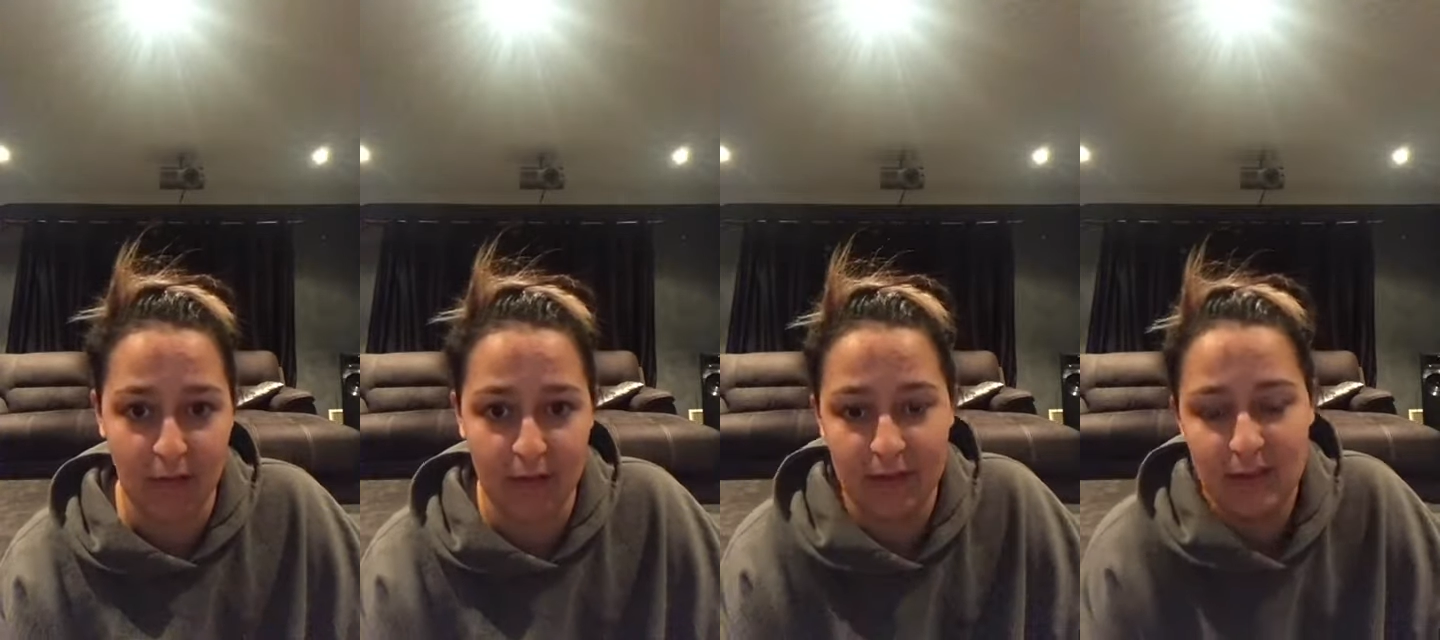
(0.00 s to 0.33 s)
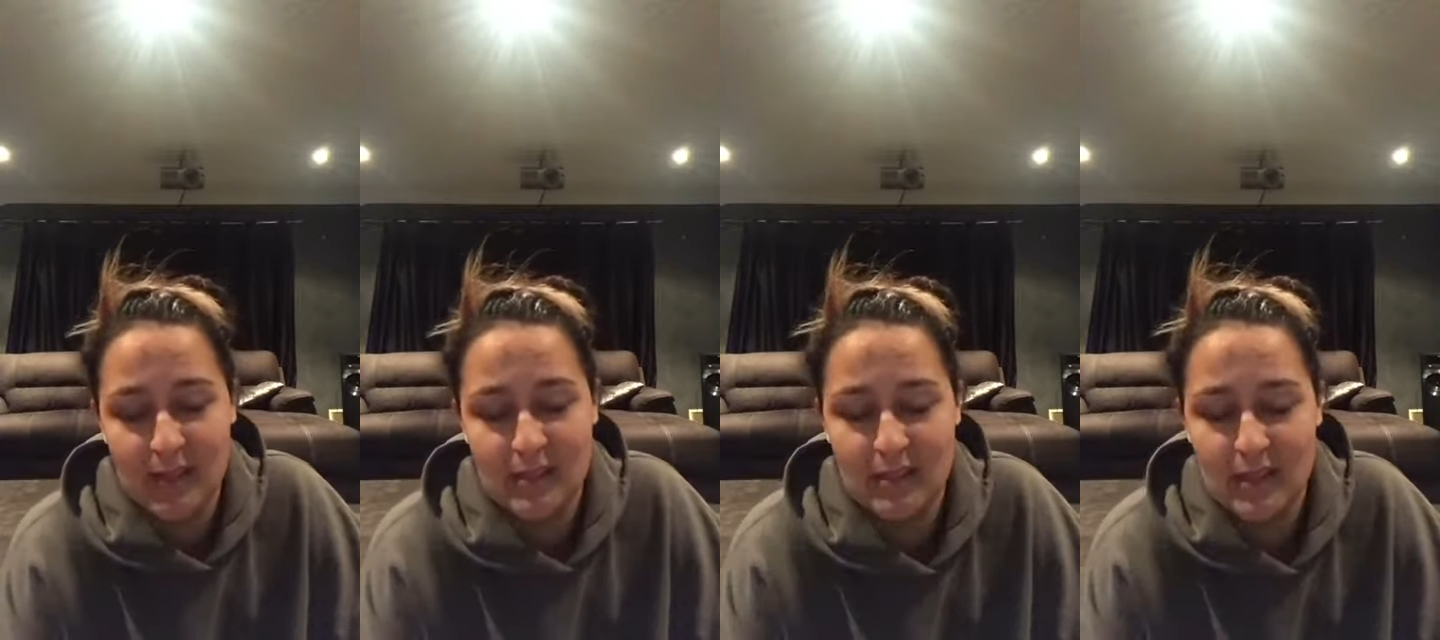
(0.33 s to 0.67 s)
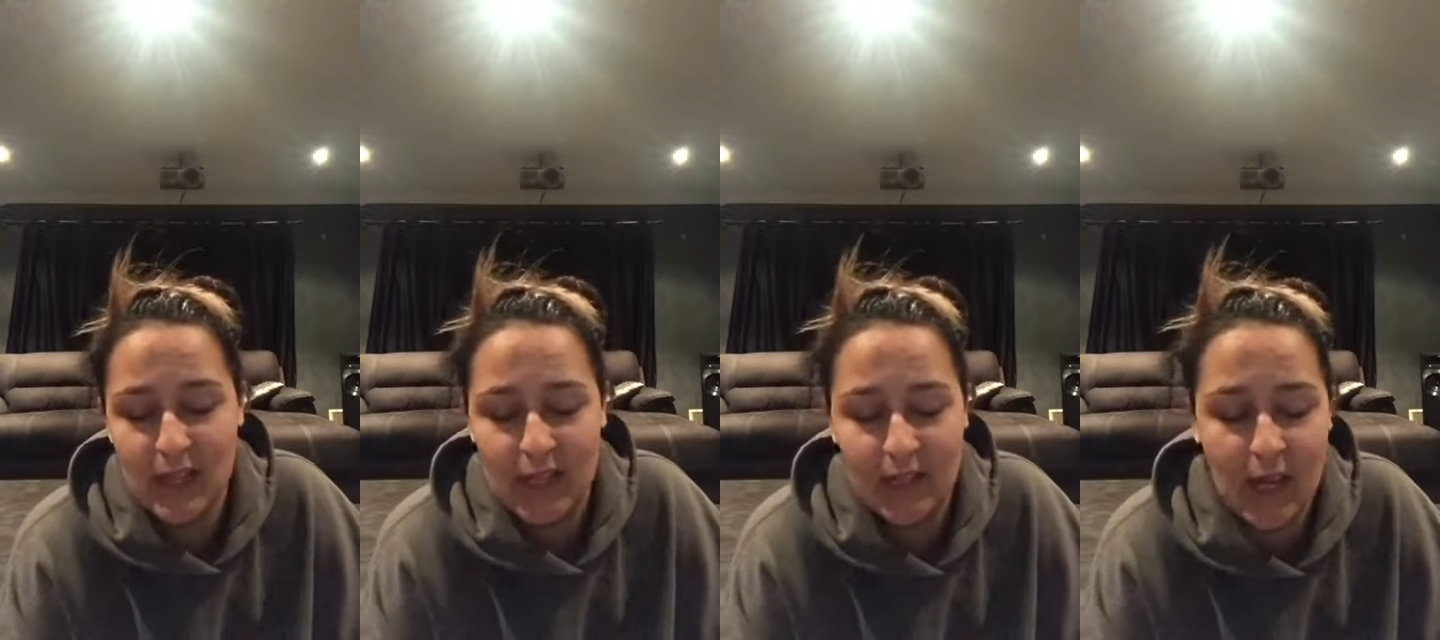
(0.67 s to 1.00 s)
and that's
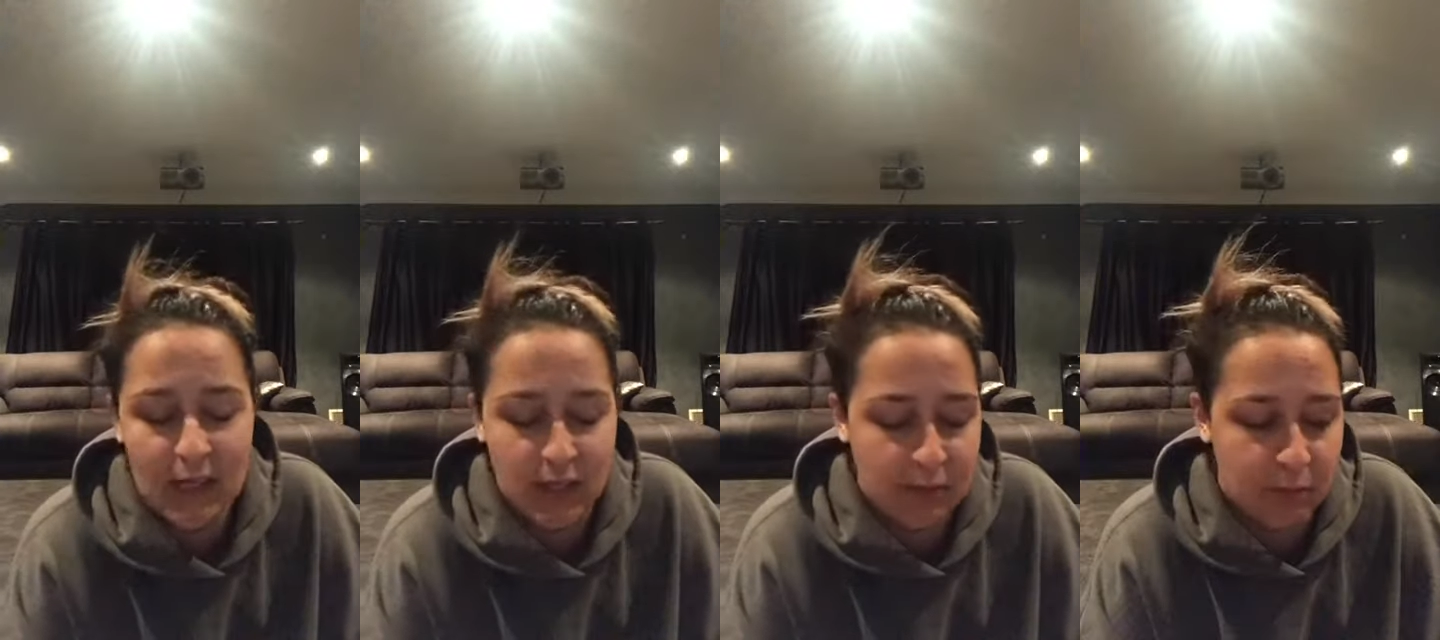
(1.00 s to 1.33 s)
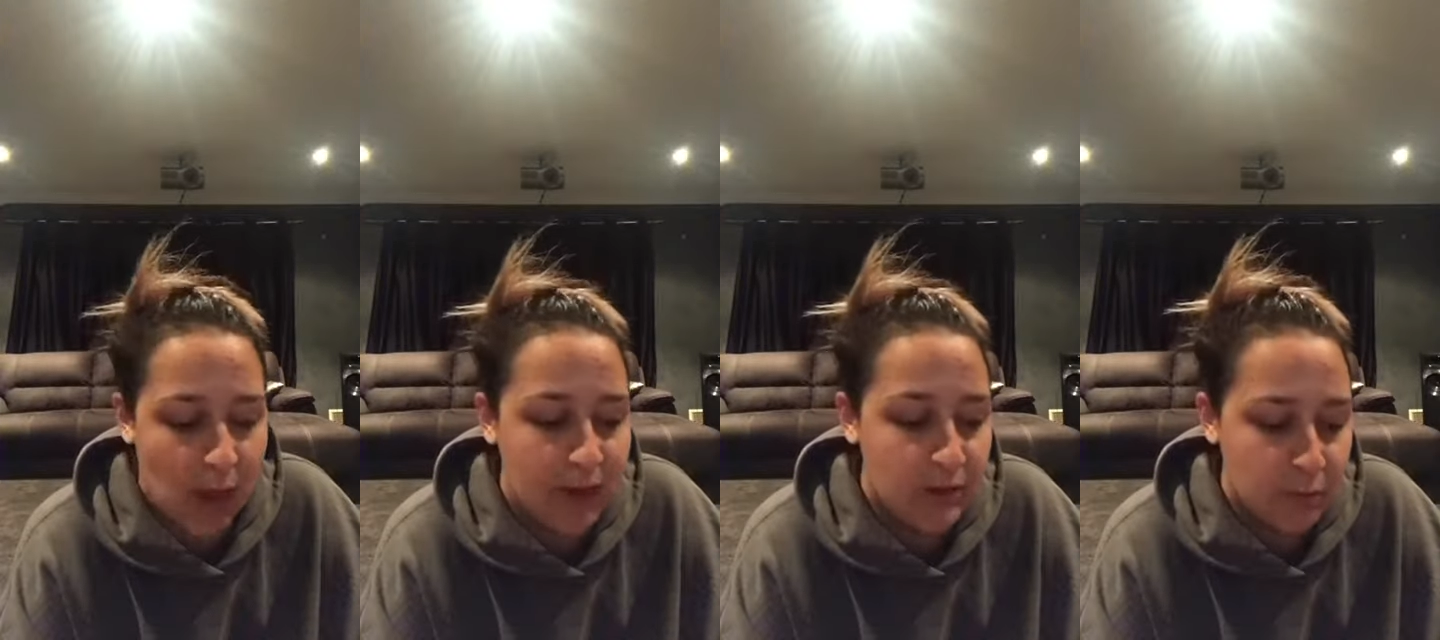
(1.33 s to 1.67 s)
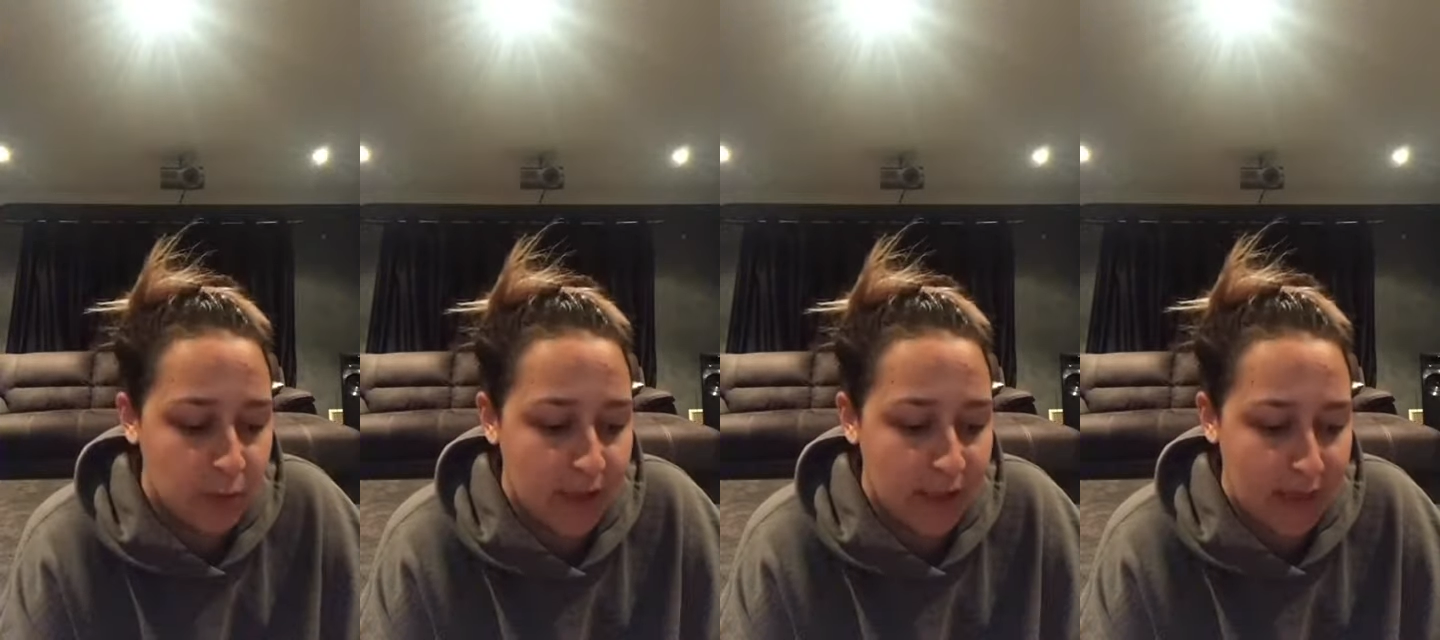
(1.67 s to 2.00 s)
like, I just
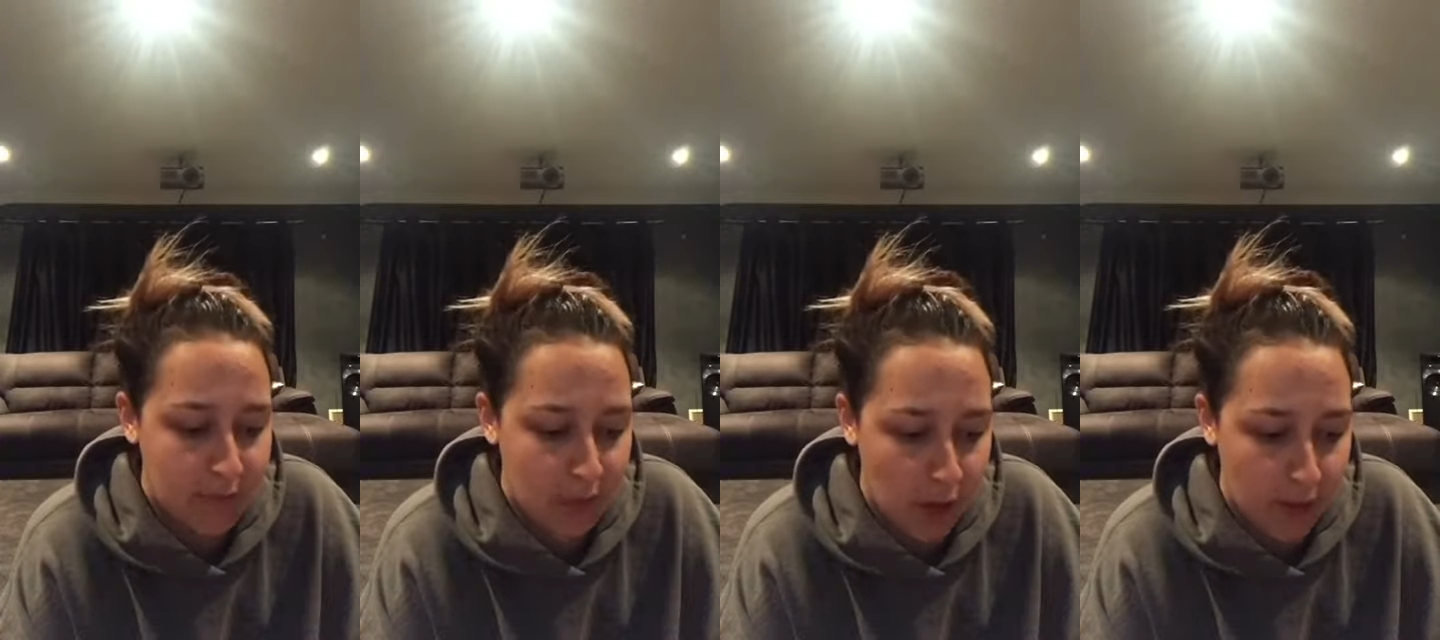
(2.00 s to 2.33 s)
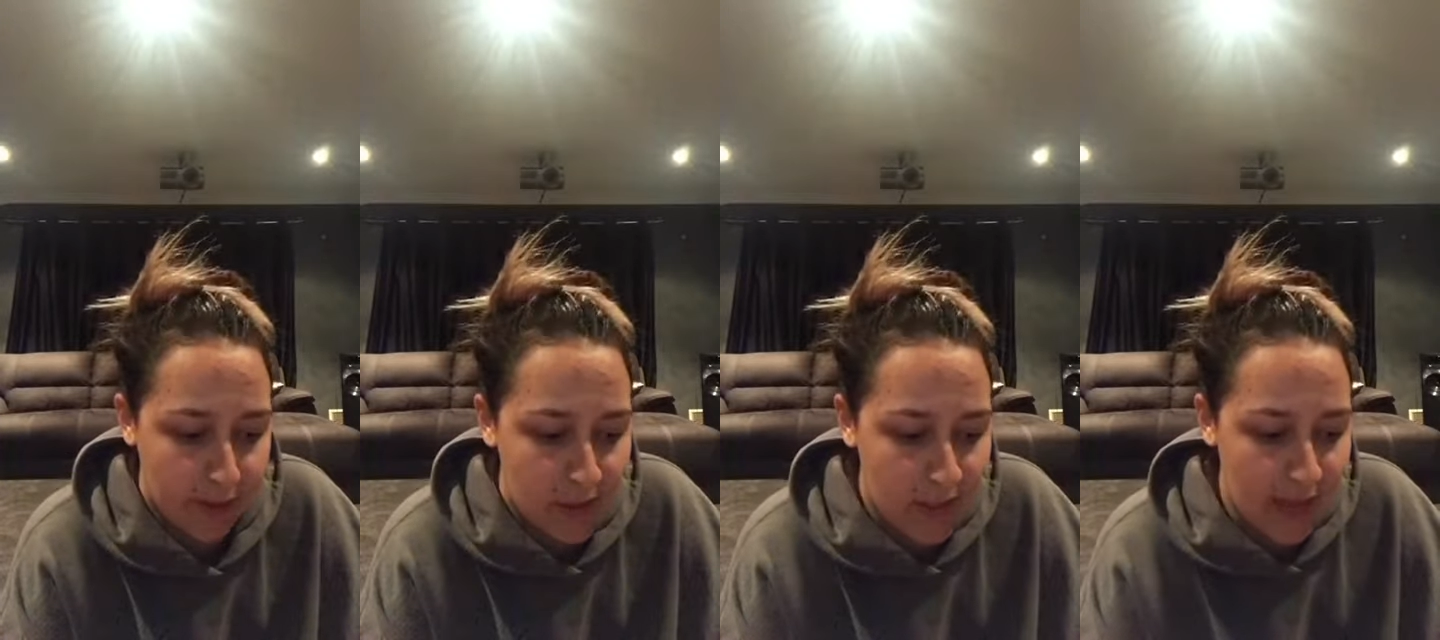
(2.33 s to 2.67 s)
want to keep going.